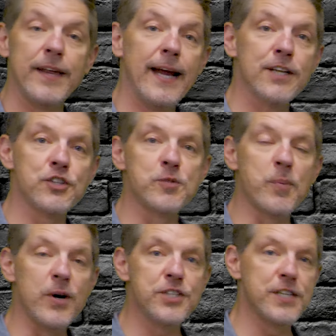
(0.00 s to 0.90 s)
the answer is
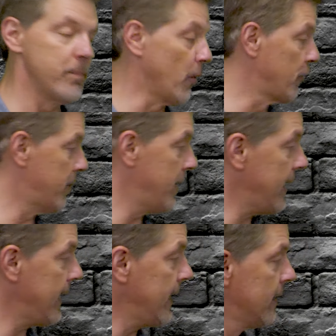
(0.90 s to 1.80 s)
pretty simple to
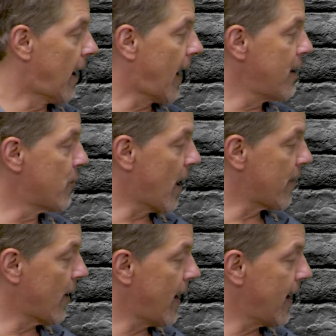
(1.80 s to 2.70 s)
me. I'd
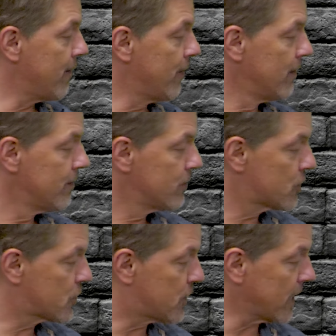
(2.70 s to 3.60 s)
rather have
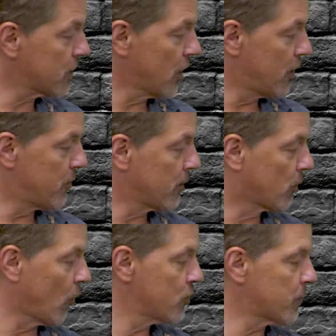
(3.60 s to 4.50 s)
600
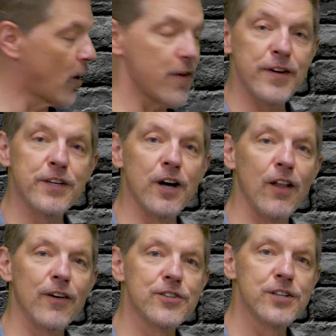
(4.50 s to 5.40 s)
gross profit
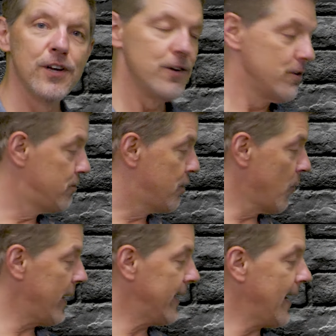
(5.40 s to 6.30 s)
dollars
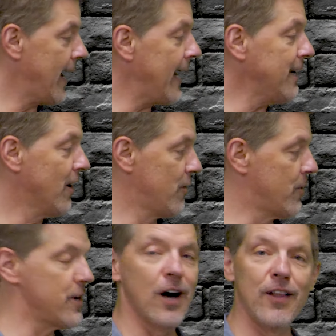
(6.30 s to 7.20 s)
doing
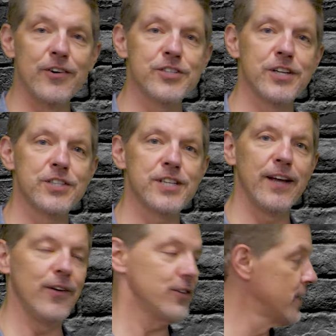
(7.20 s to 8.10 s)
$800 in
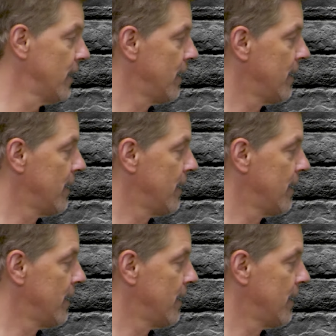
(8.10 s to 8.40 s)
sales